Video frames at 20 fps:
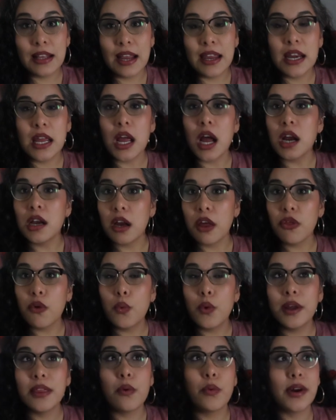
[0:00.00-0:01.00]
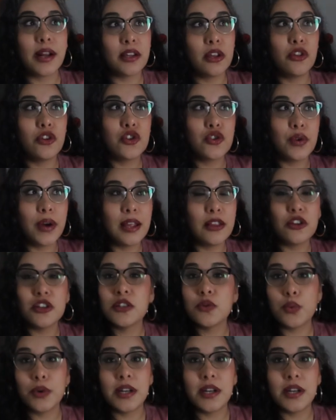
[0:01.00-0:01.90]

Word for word: Lady, another one that when I saw the trailers